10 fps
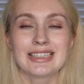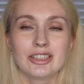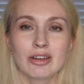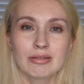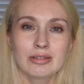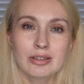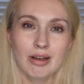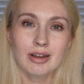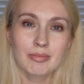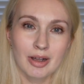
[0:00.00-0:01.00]
don't
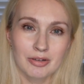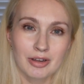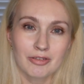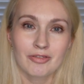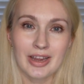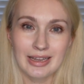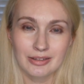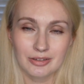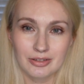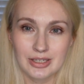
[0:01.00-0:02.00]
talk about your
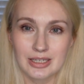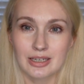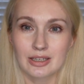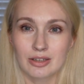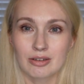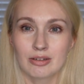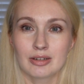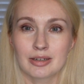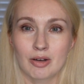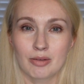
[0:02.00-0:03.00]
failures in your
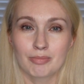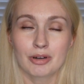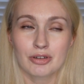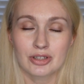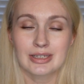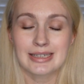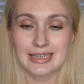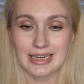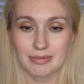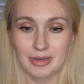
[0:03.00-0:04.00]
personal
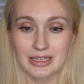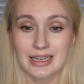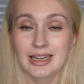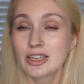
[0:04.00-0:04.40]
statement.